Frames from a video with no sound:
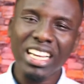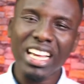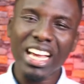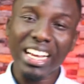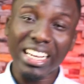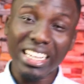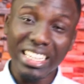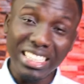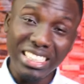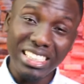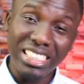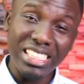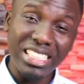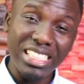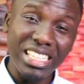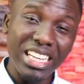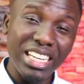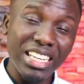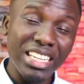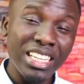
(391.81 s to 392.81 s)
A
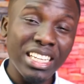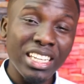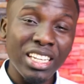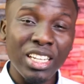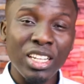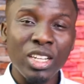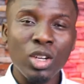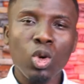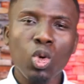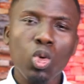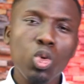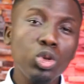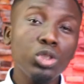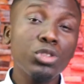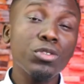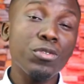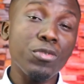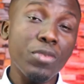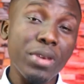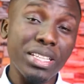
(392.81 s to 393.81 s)
Christian
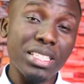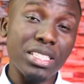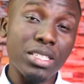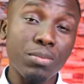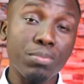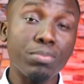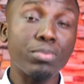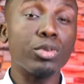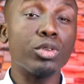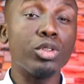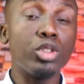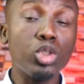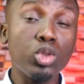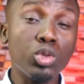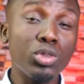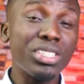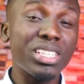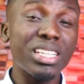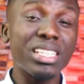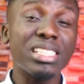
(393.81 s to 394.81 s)
whose faith
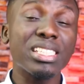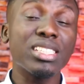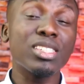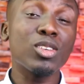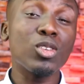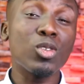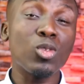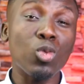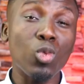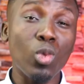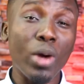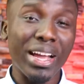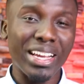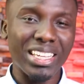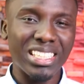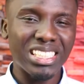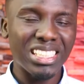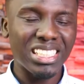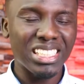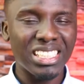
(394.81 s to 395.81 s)
produces
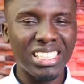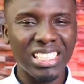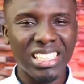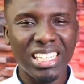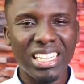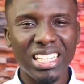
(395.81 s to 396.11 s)
works